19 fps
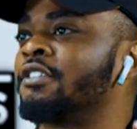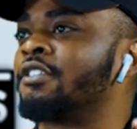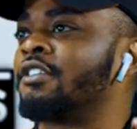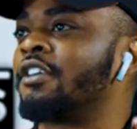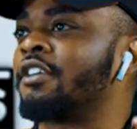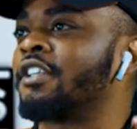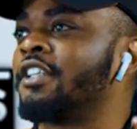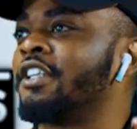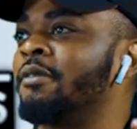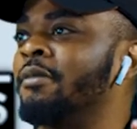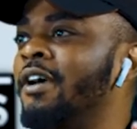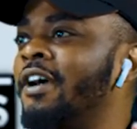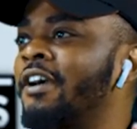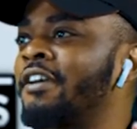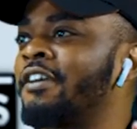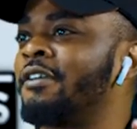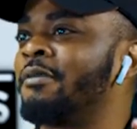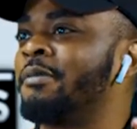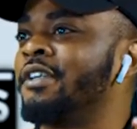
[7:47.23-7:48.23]
talking
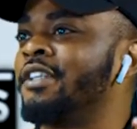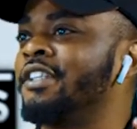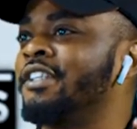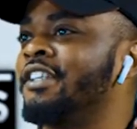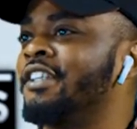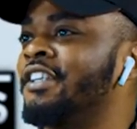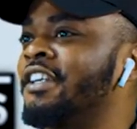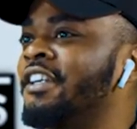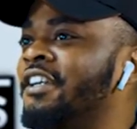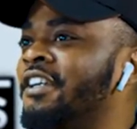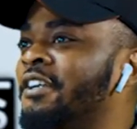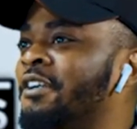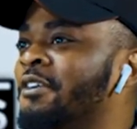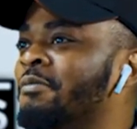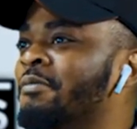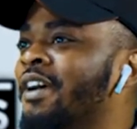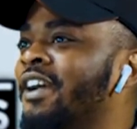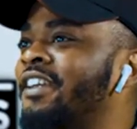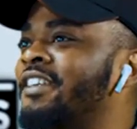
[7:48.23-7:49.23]
about comedy
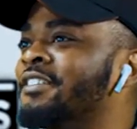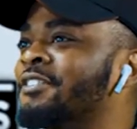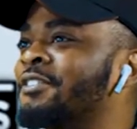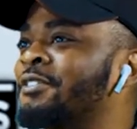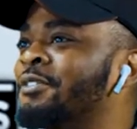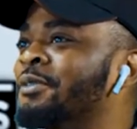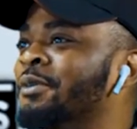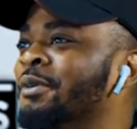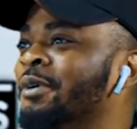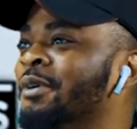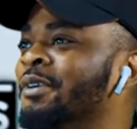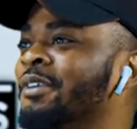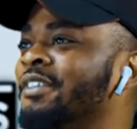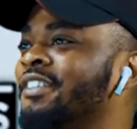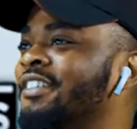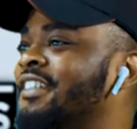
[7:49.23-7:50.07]
back in school